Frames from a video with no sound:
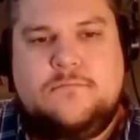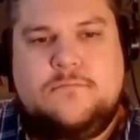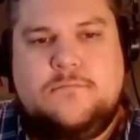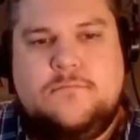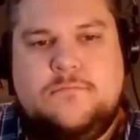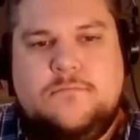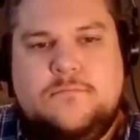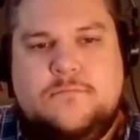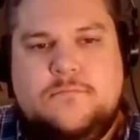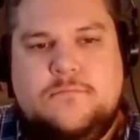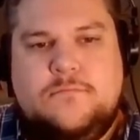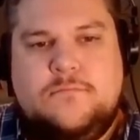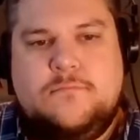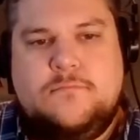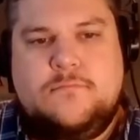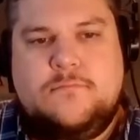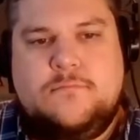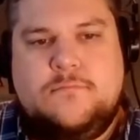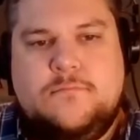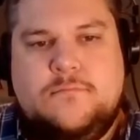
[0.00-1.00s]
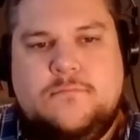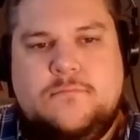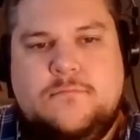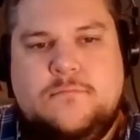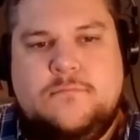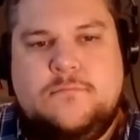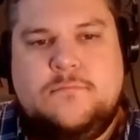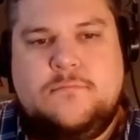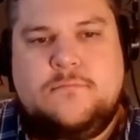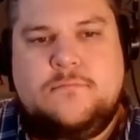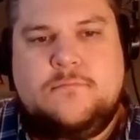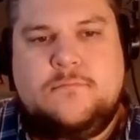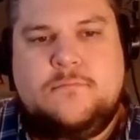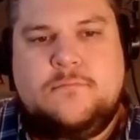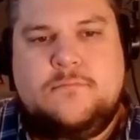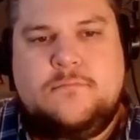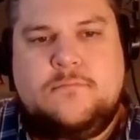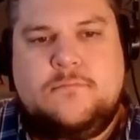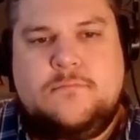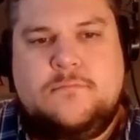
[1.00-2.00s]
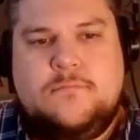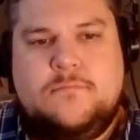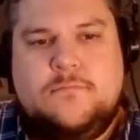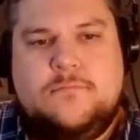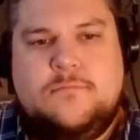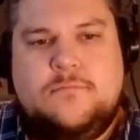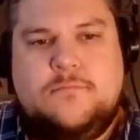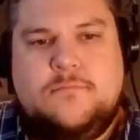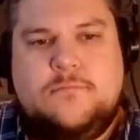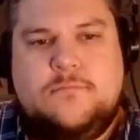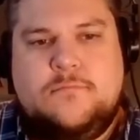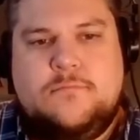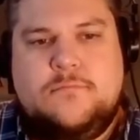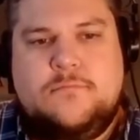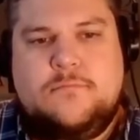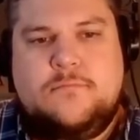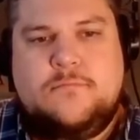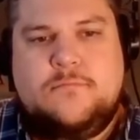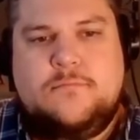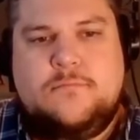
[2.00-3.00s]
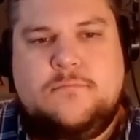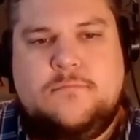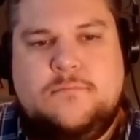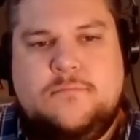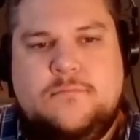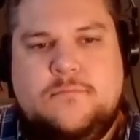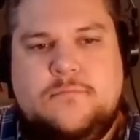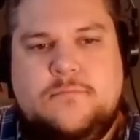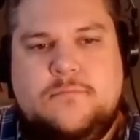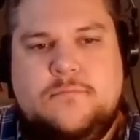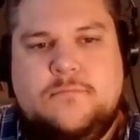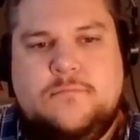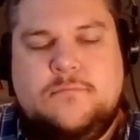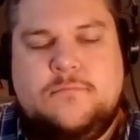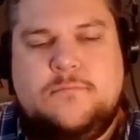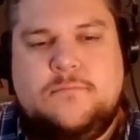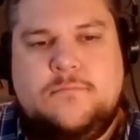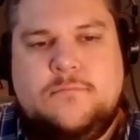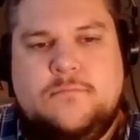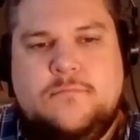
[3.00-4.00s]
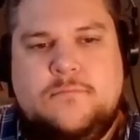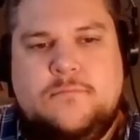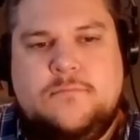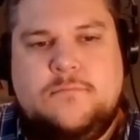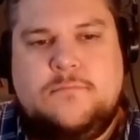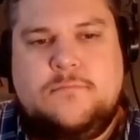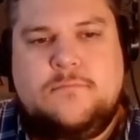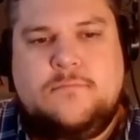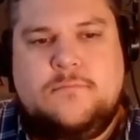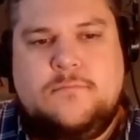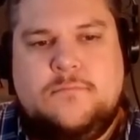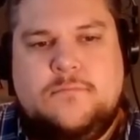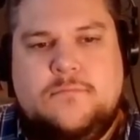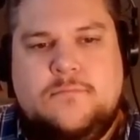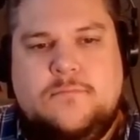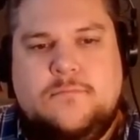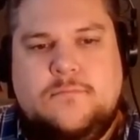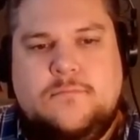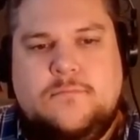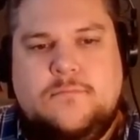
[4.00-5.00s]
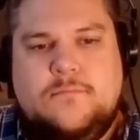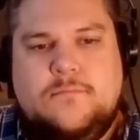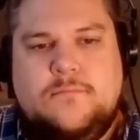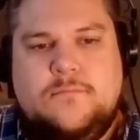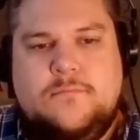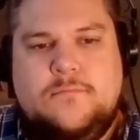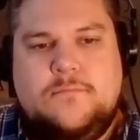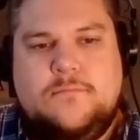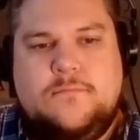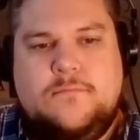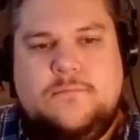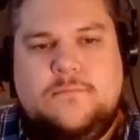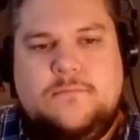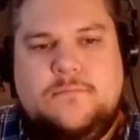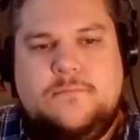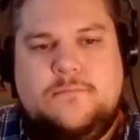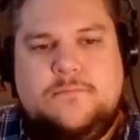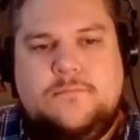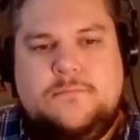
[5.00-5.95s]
(not speaking)